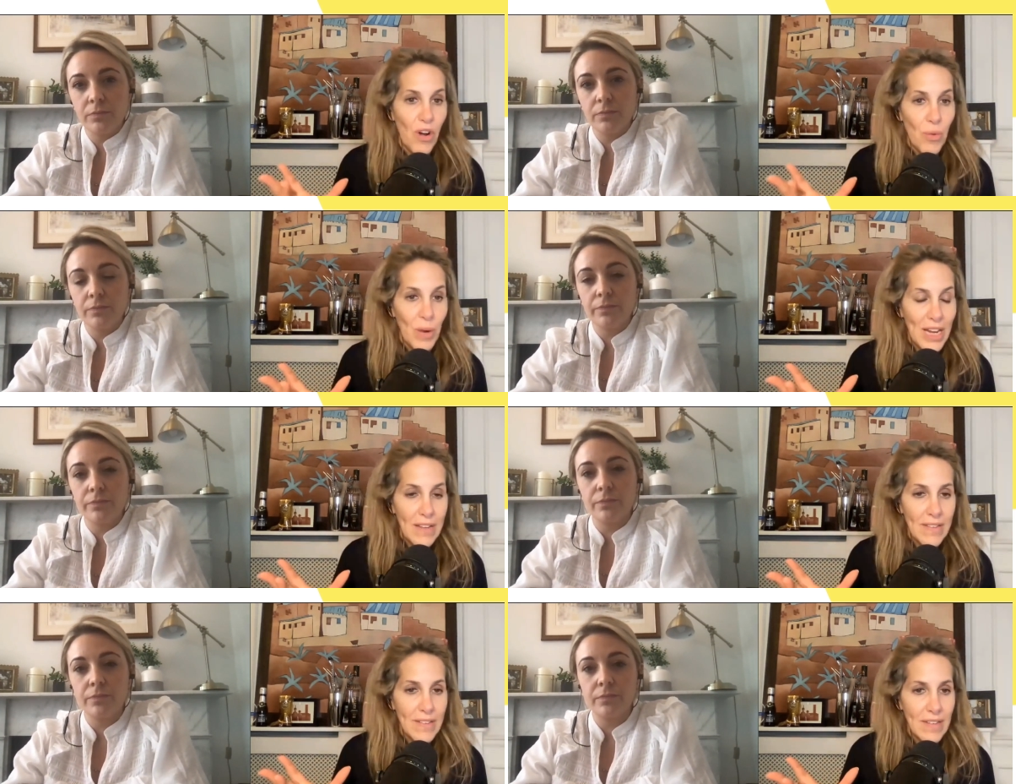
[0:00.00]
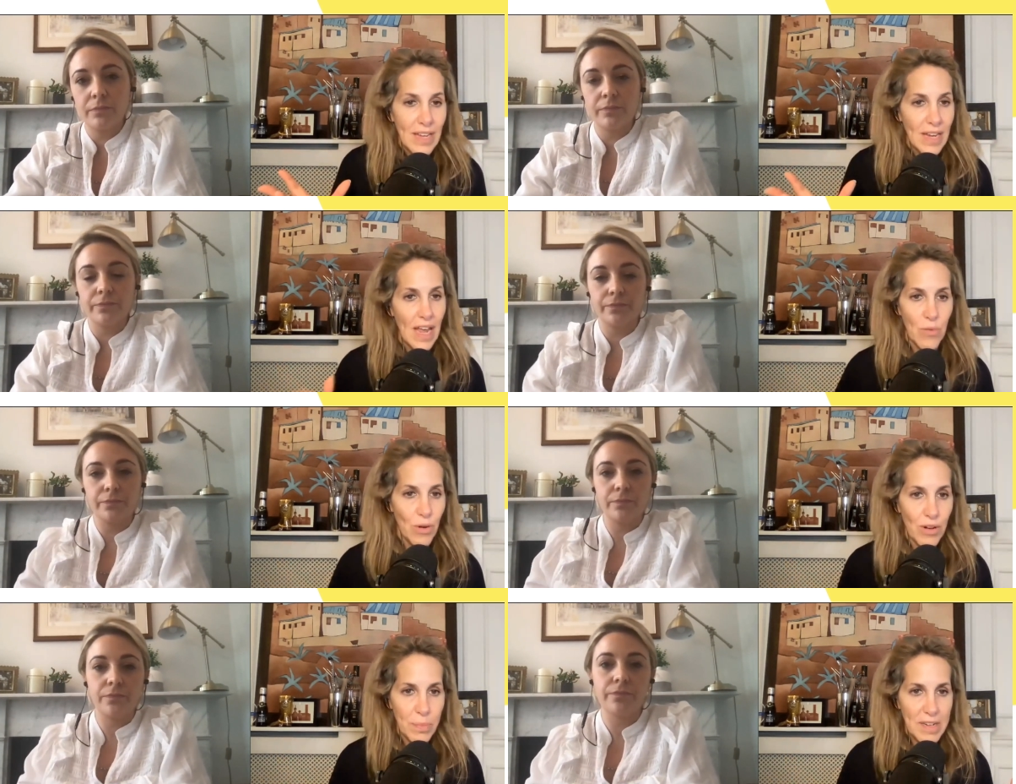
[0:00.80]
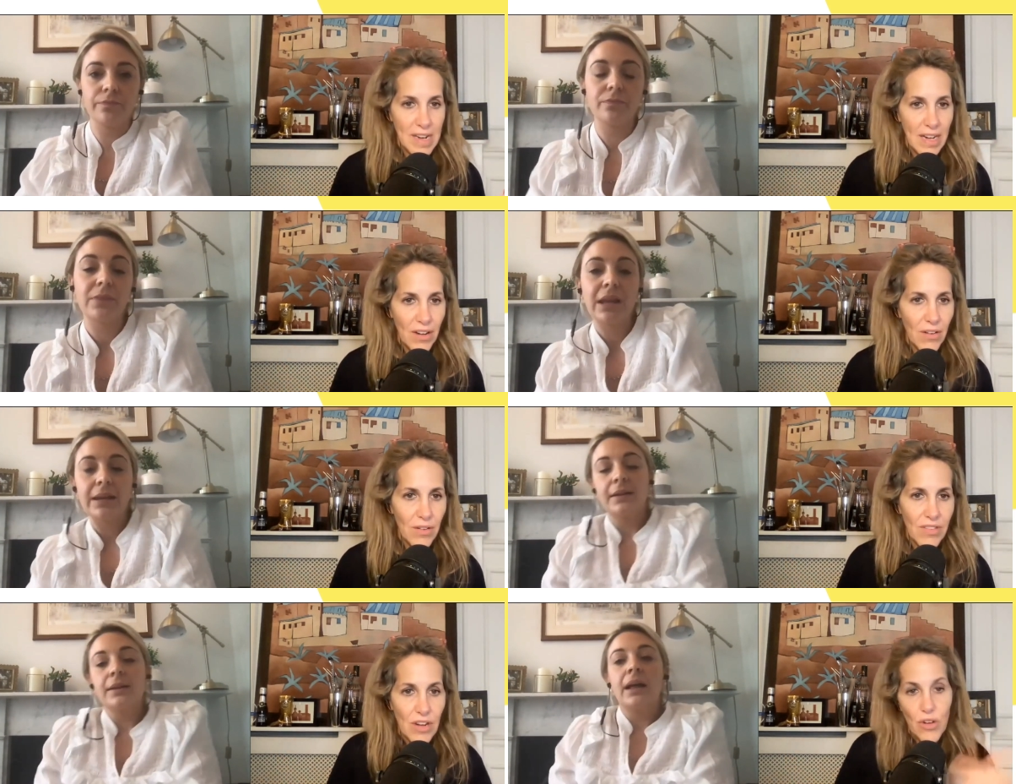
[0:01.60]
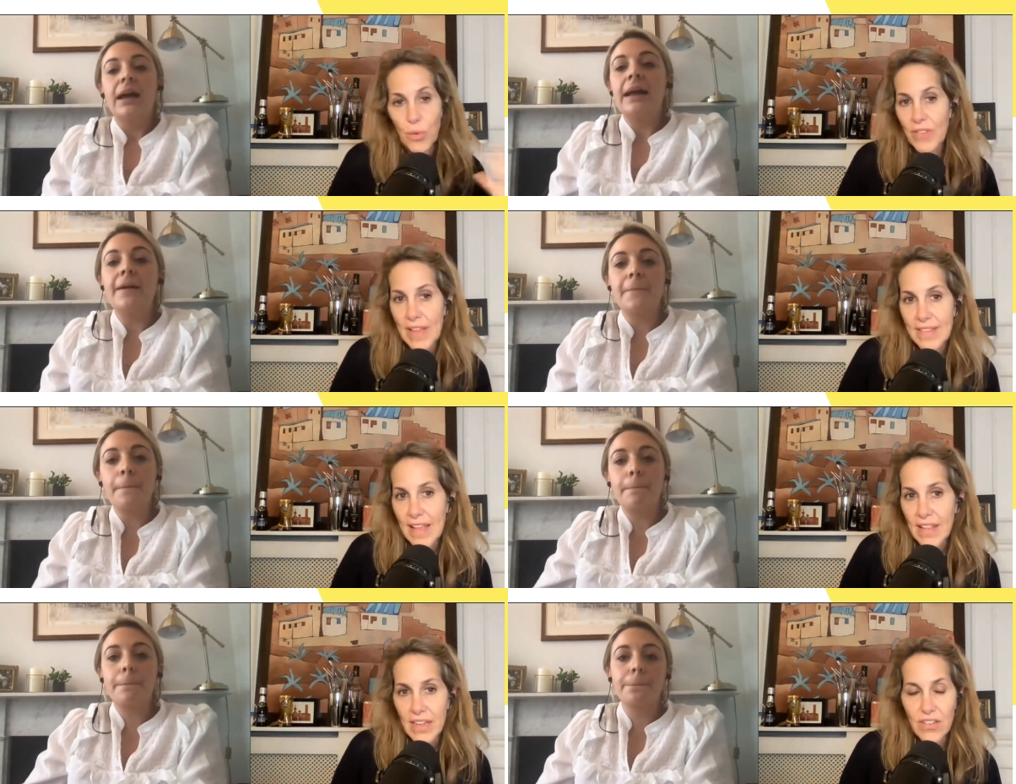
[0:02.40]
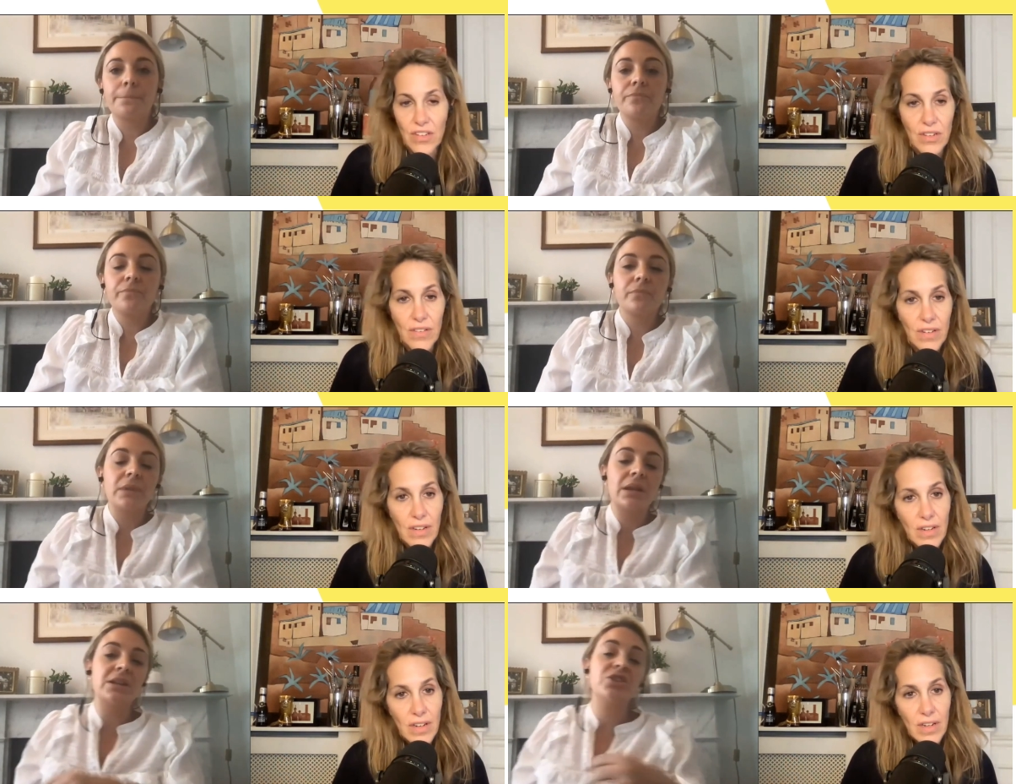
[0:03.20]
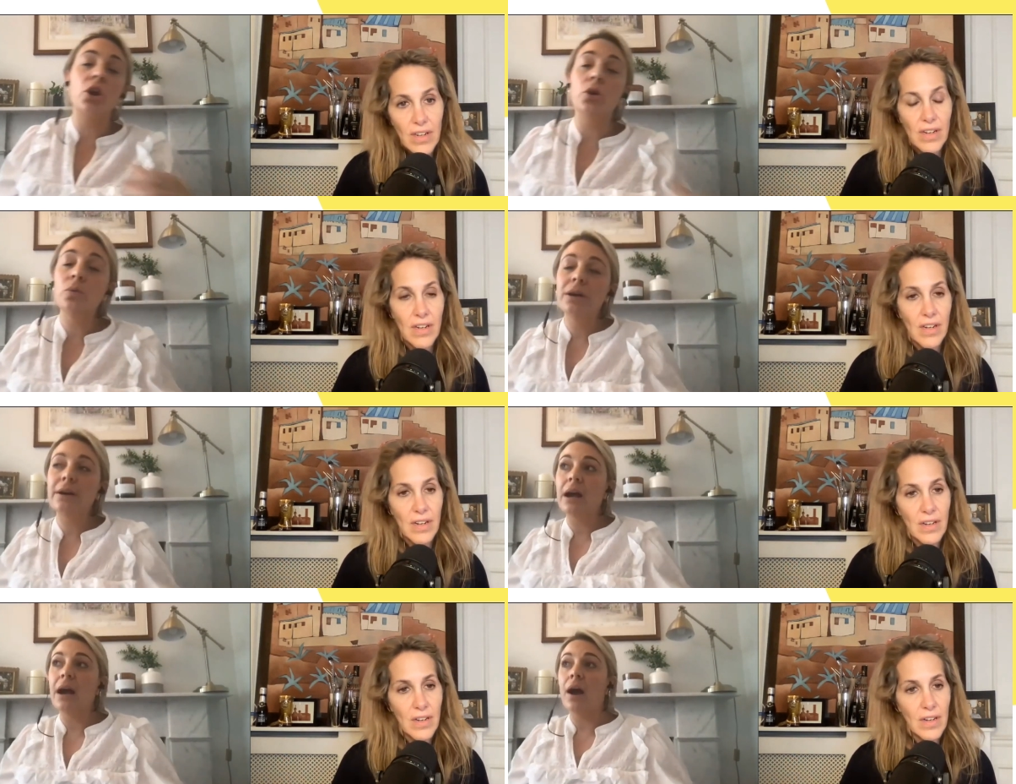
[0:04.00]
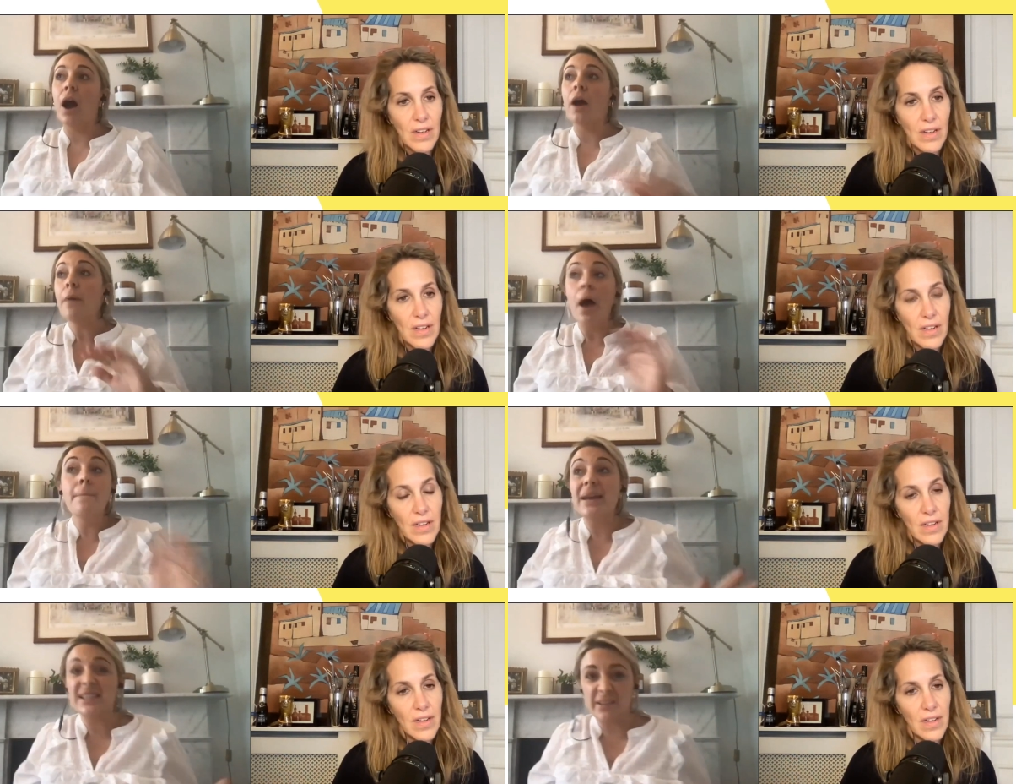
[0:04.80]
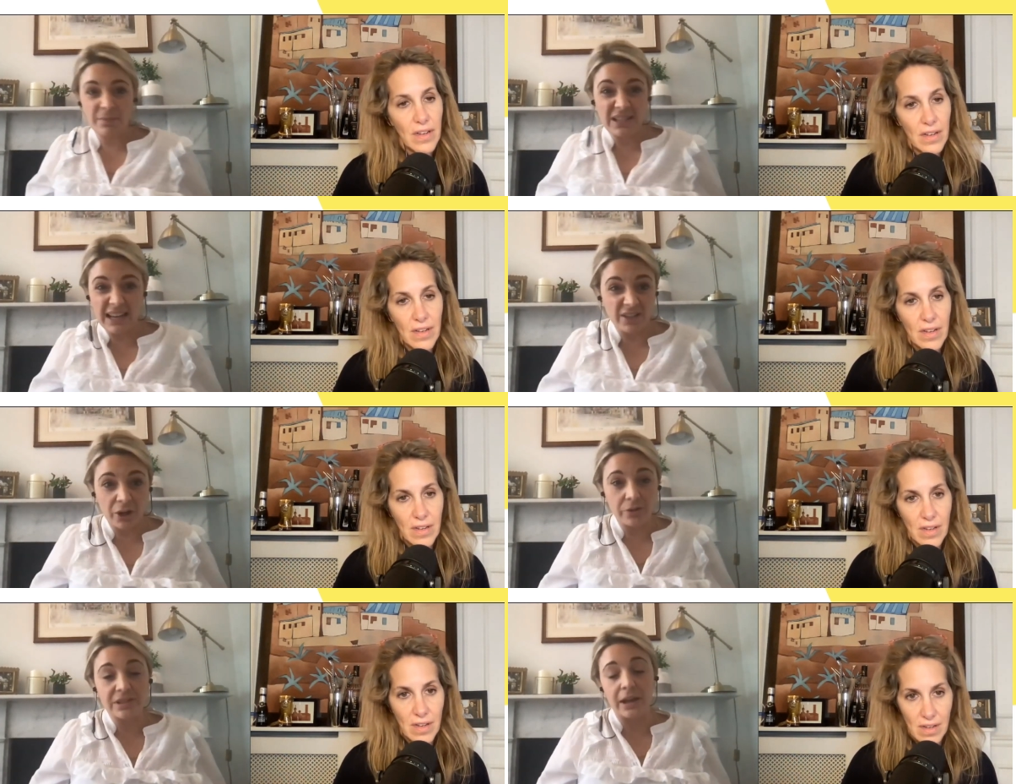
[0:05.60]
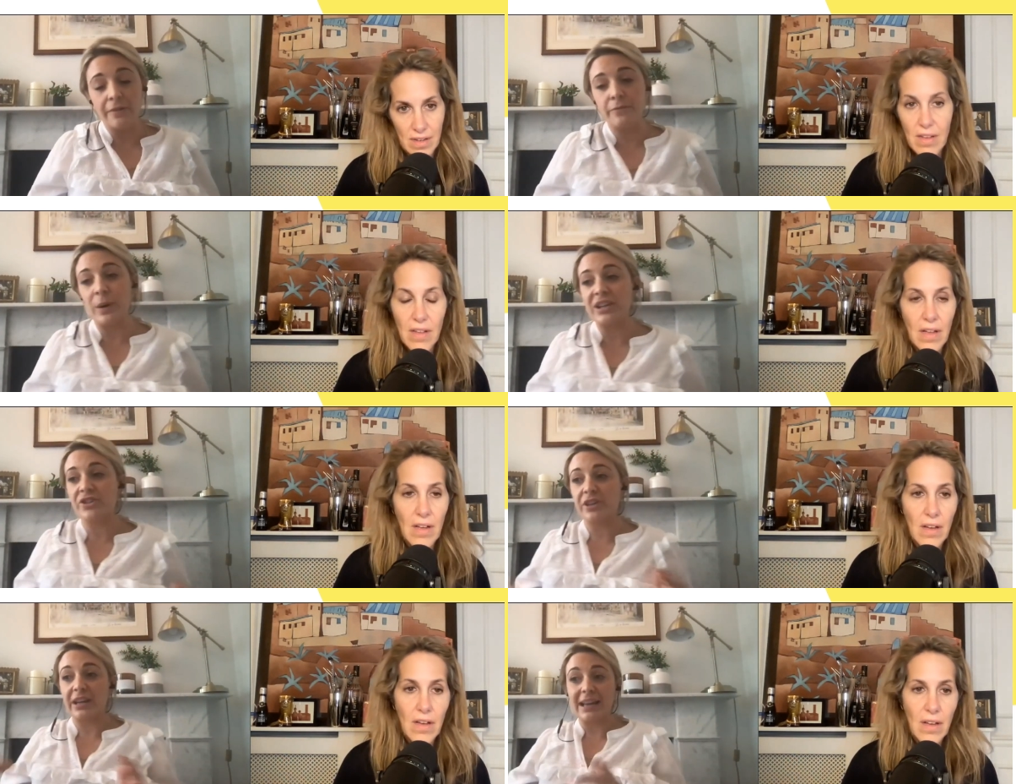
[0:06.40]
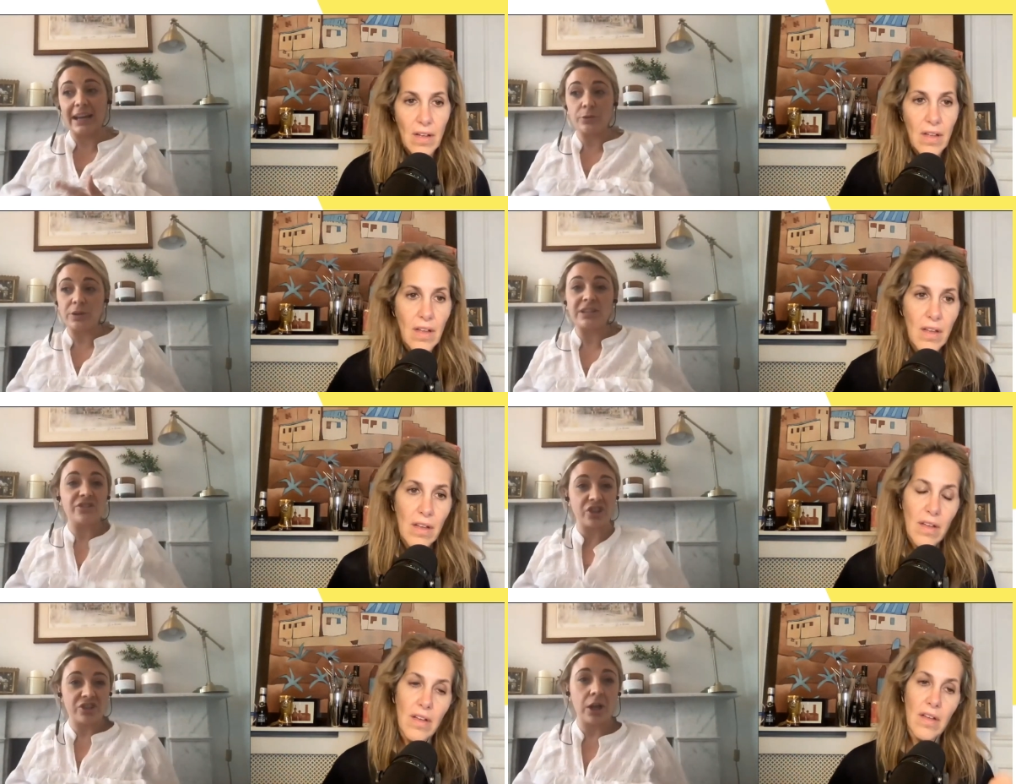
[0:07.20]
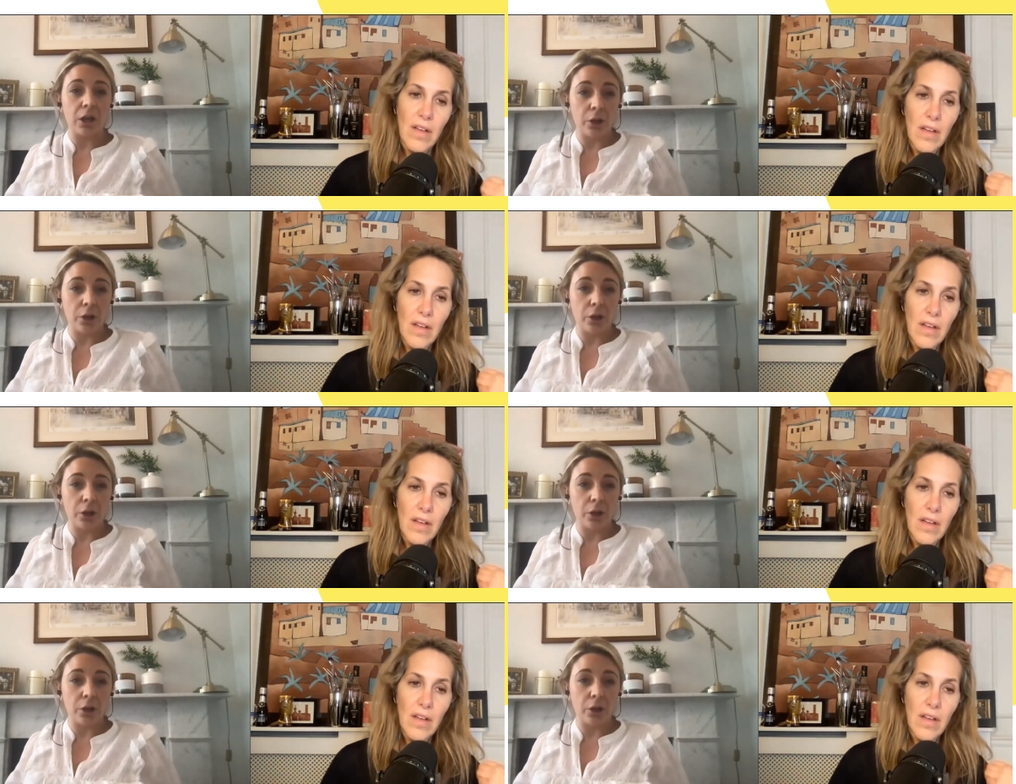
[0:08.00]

Speaker 1: always King Edward potatoes, and who were they selling to?
Speaker 2: So a, a mix of potatoes, of which the King Edward is just our